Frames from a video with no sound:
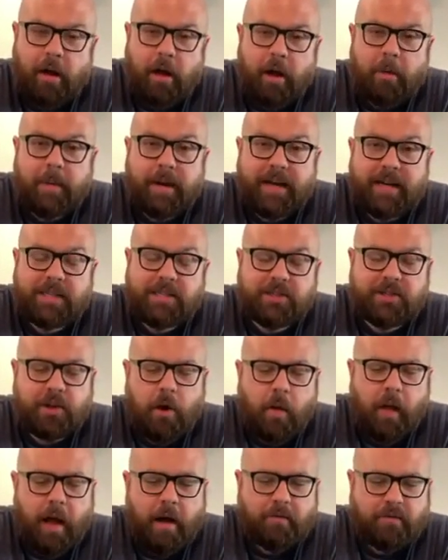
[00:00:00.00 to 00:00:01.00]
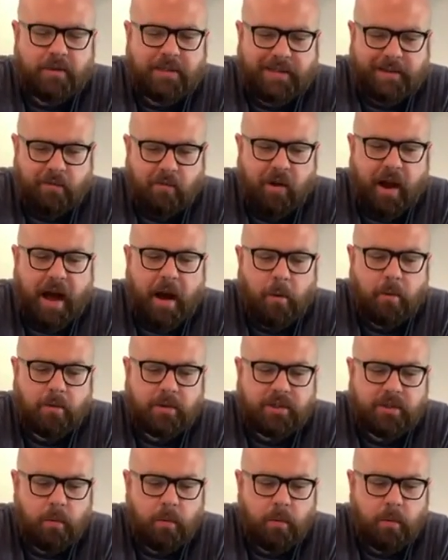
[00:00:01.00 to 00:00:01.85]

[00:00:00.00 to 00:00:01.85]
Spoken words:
and it can stall out for several hours.